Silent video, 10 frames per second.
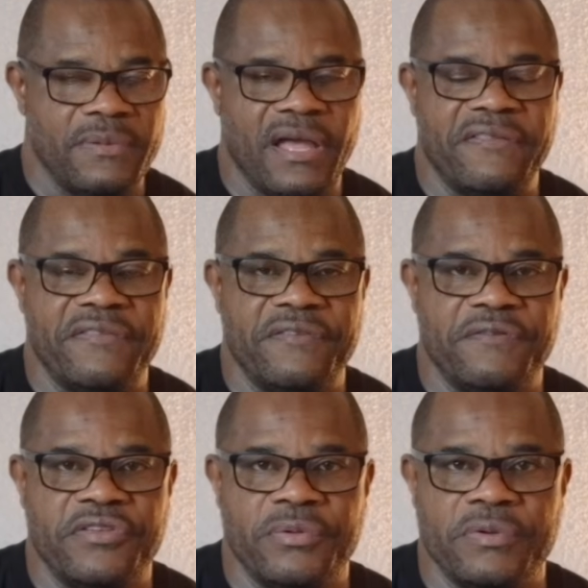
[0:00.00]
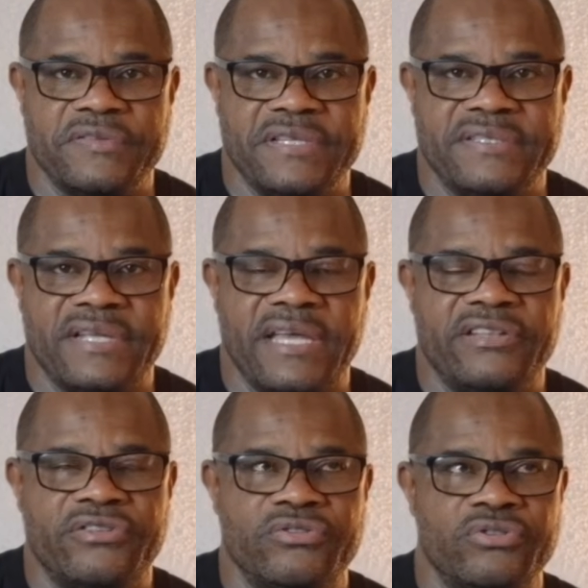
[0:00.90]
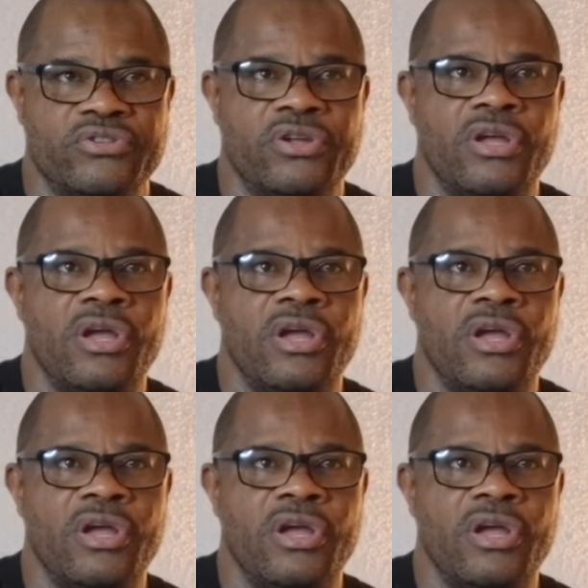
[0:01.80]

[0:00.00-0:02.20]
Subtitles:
I think the video was entitled